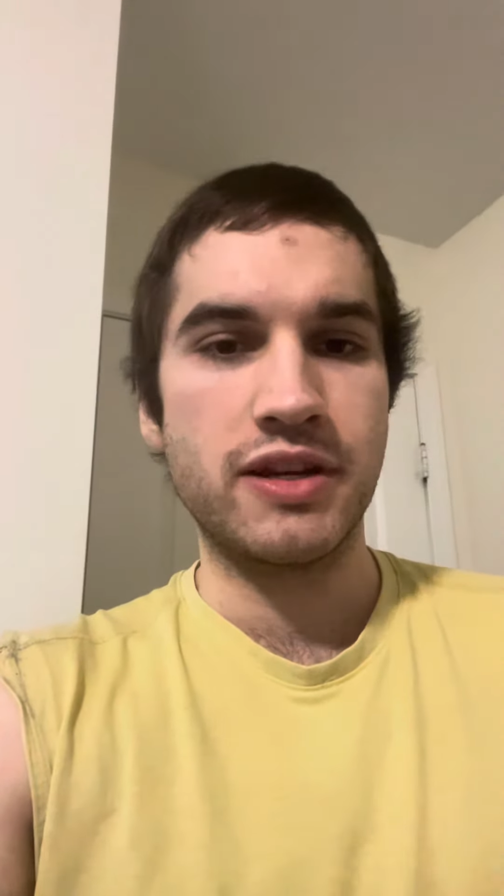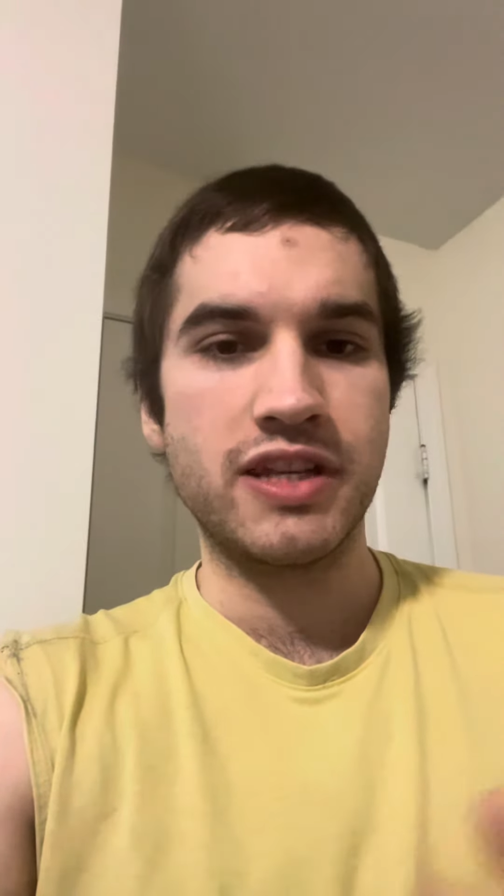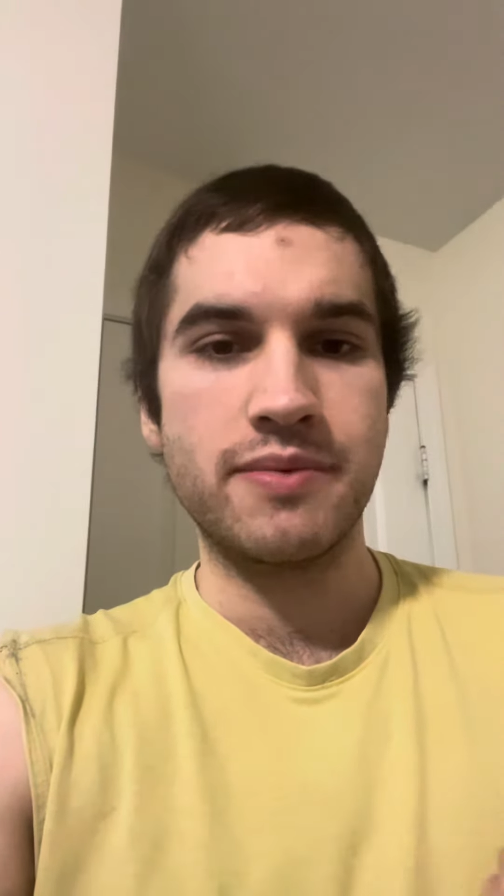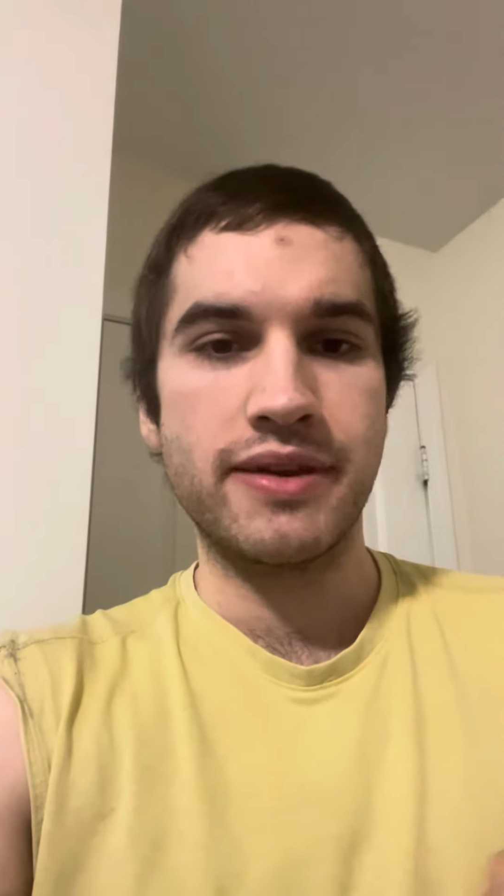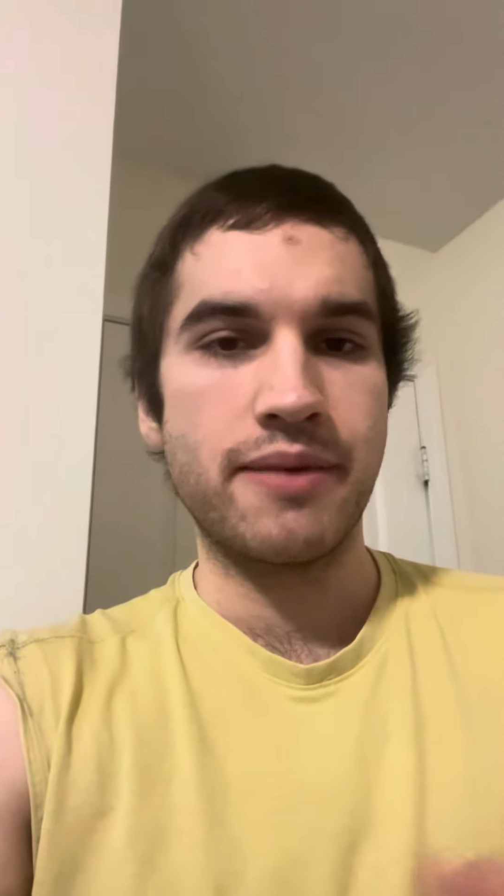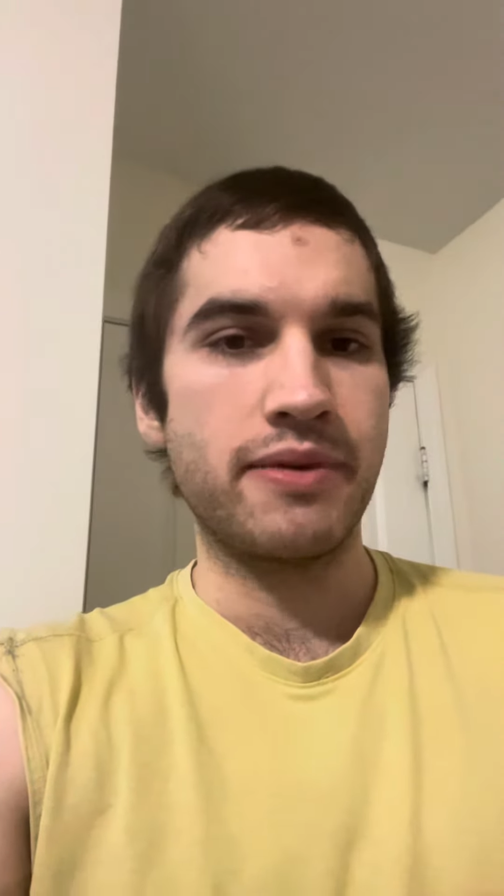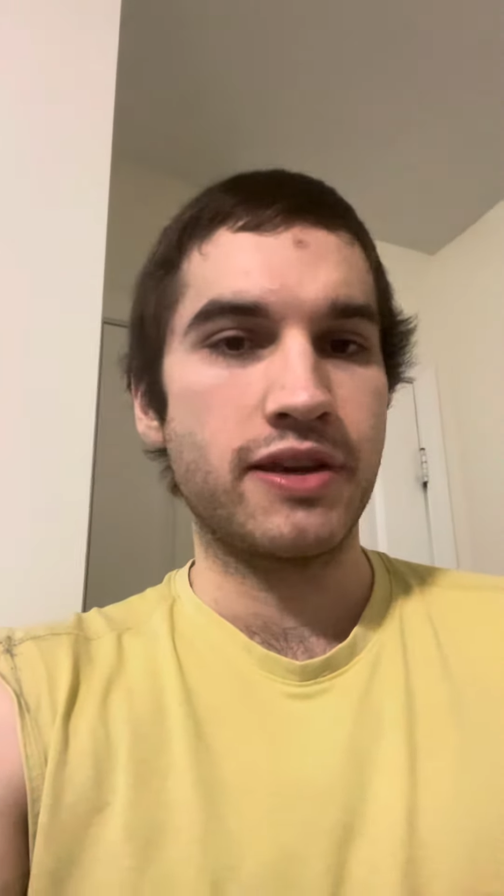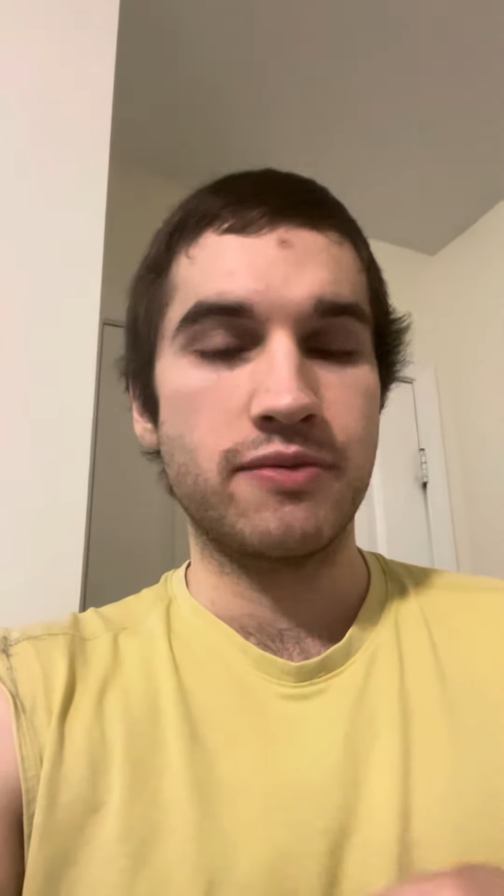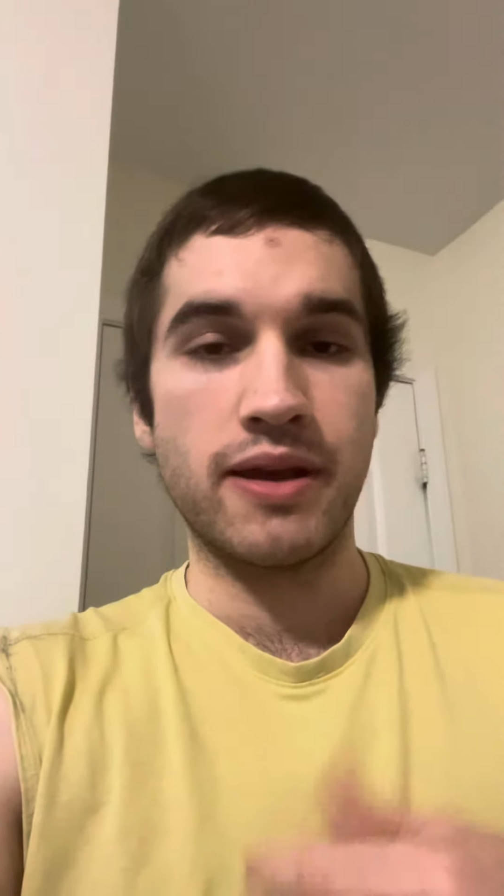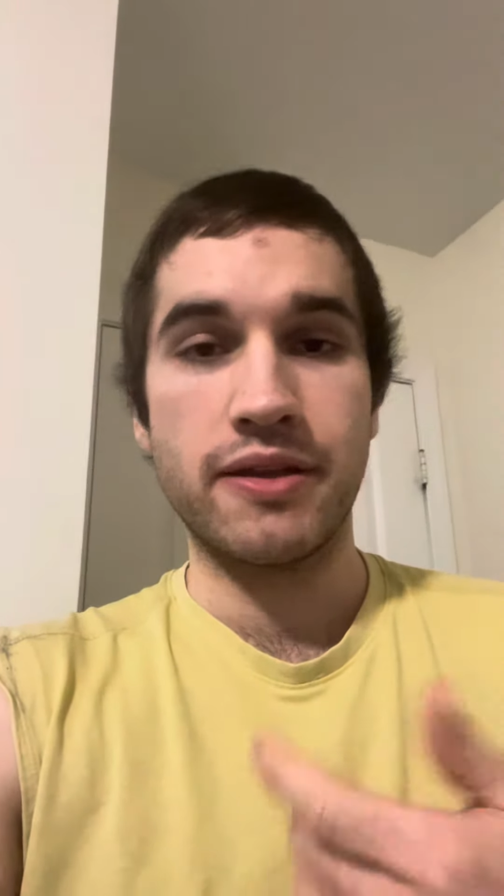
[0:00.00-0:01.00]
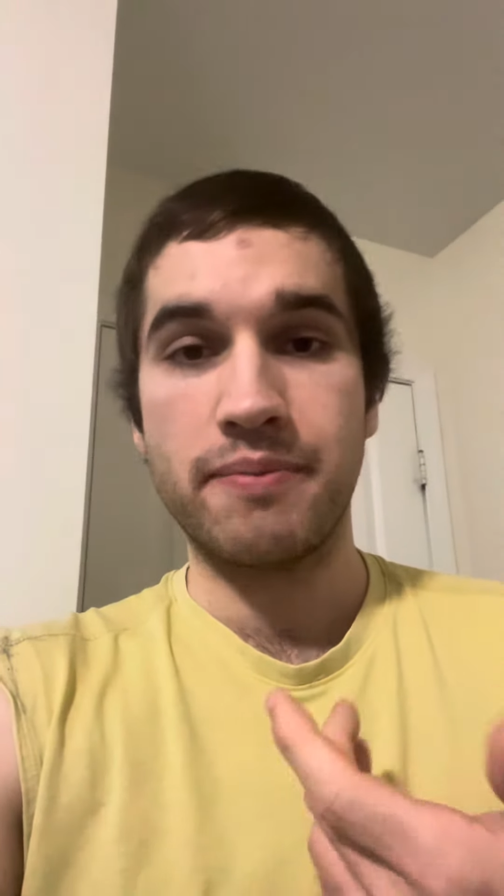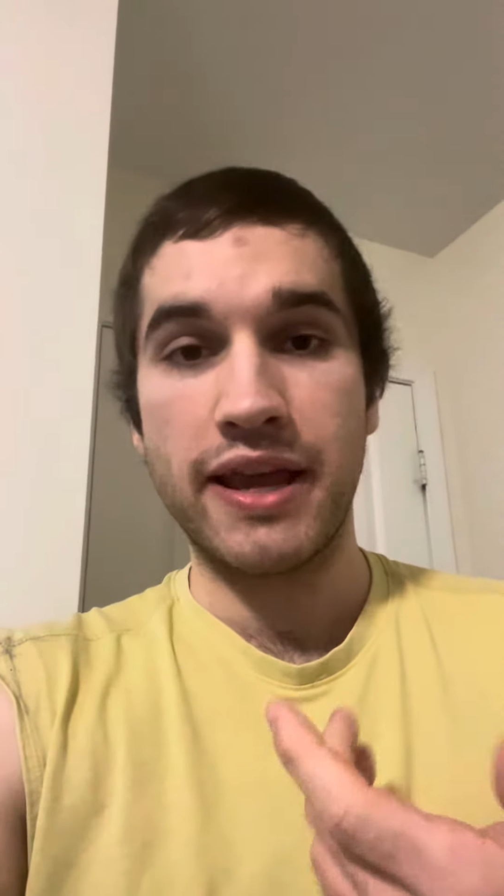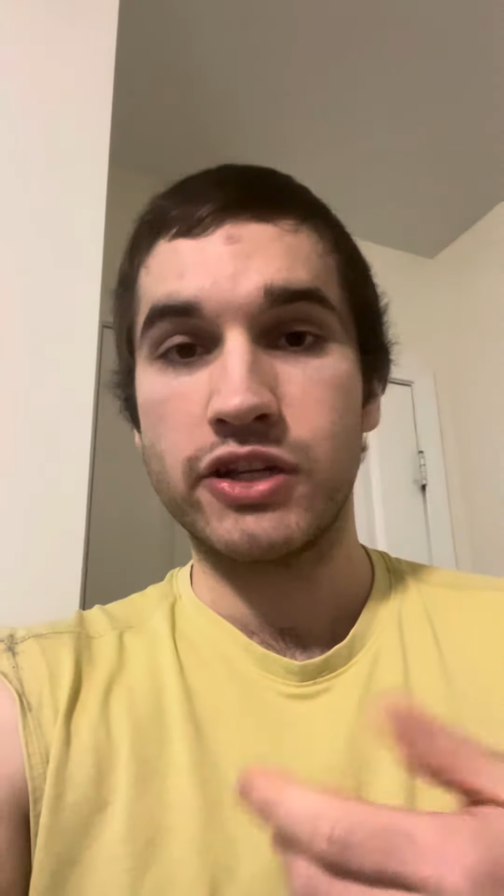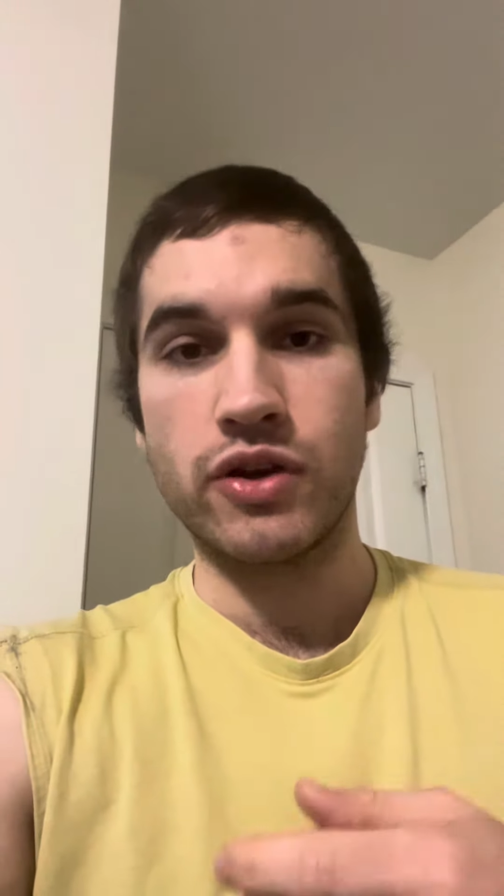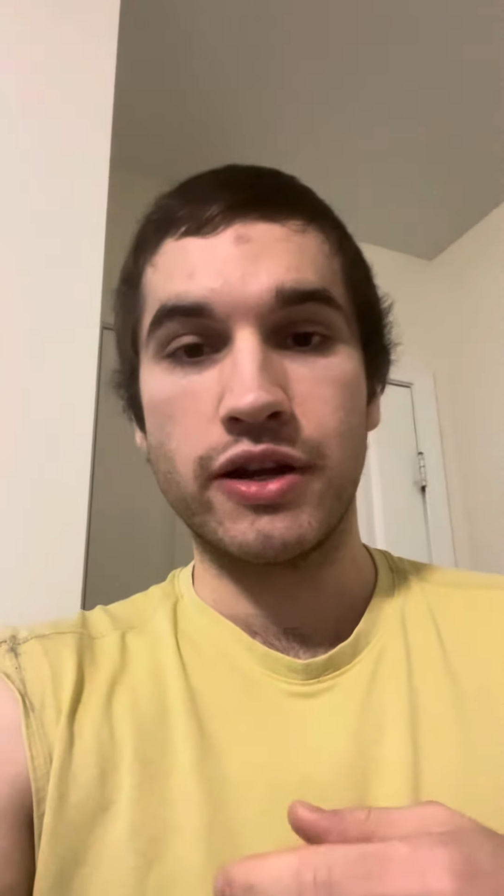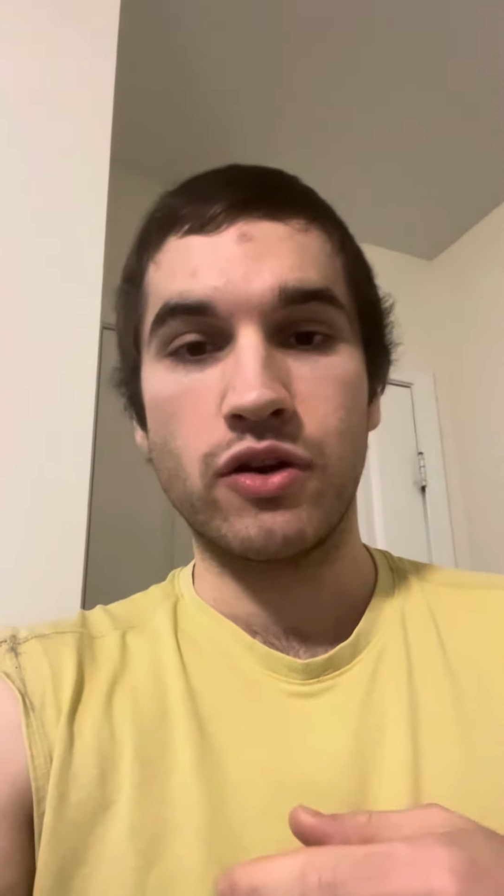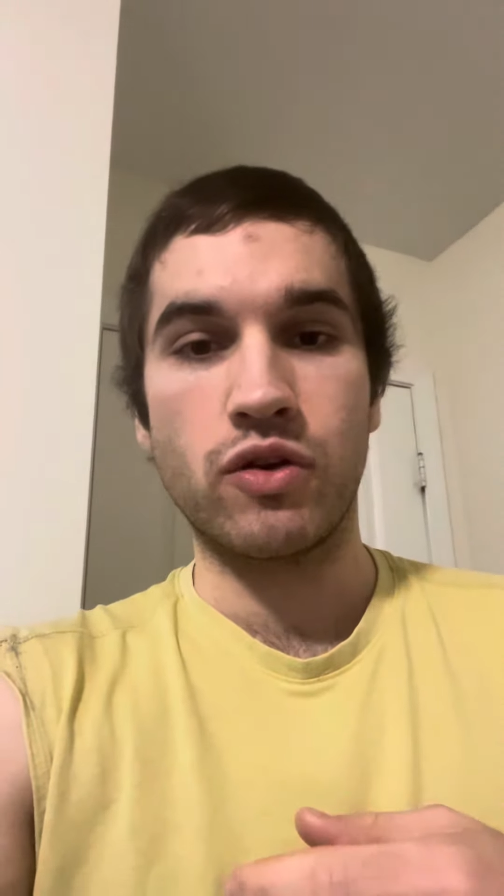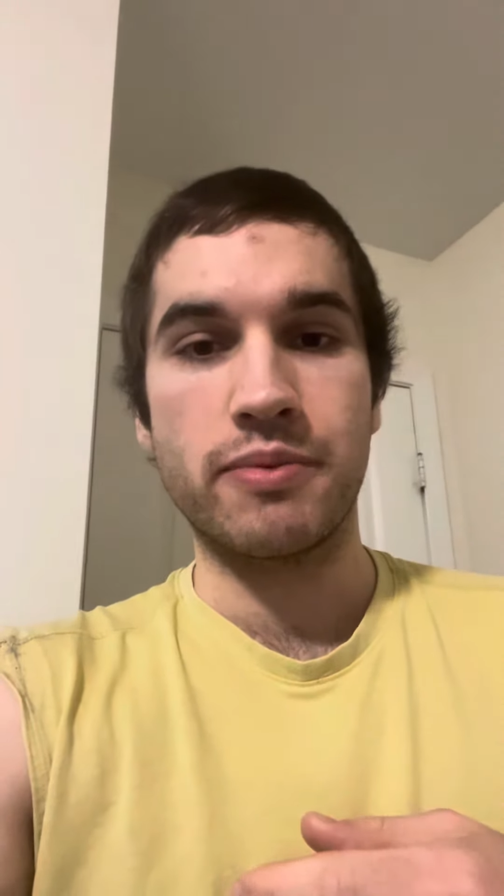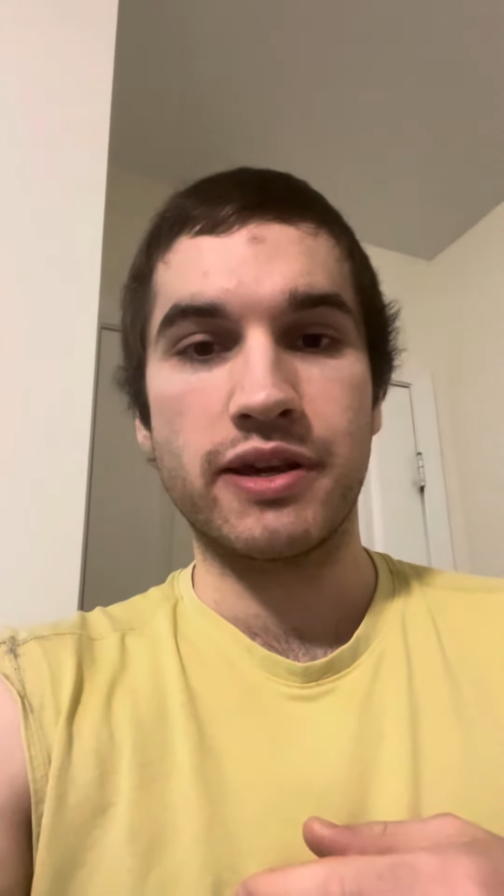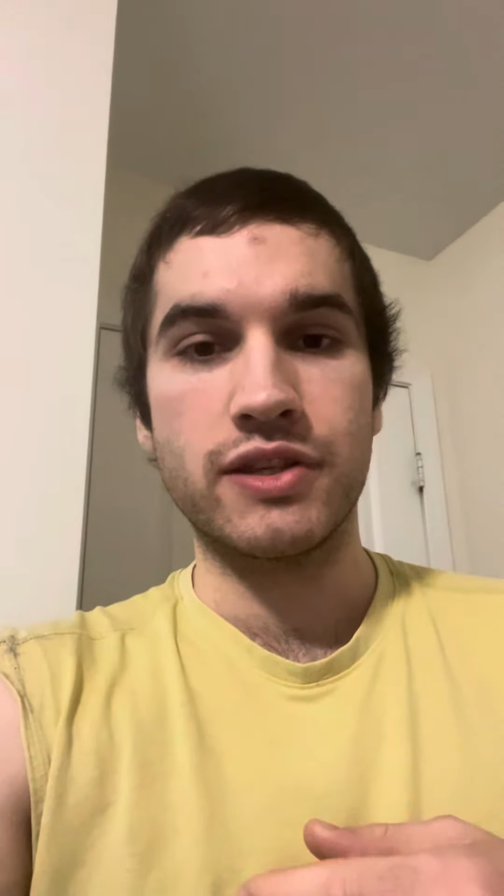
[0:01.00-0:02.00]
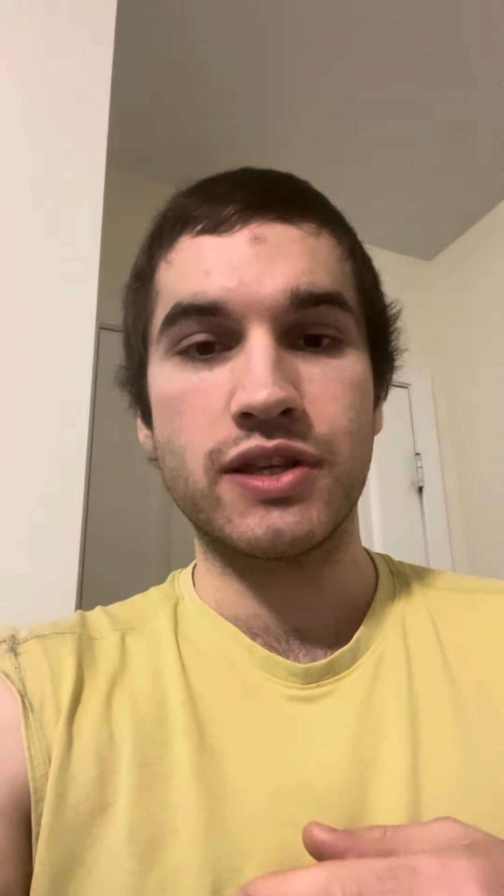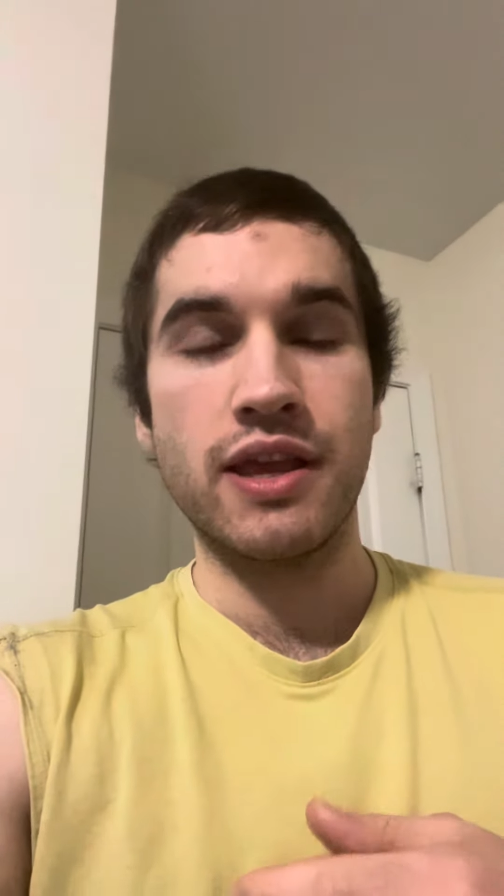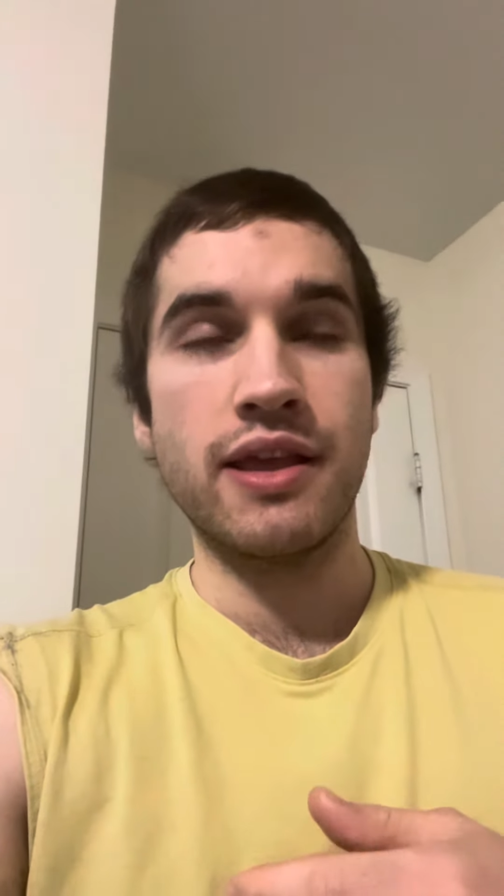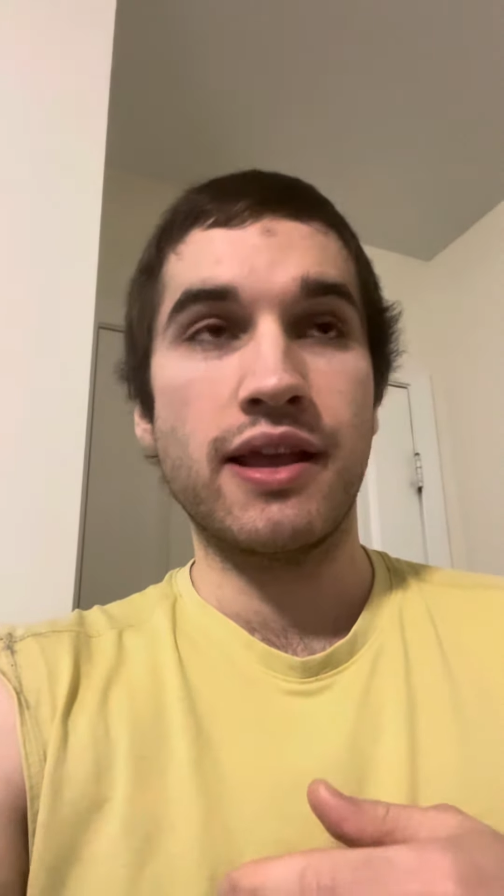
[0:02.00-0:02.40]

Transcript: team again because of my Patreon or because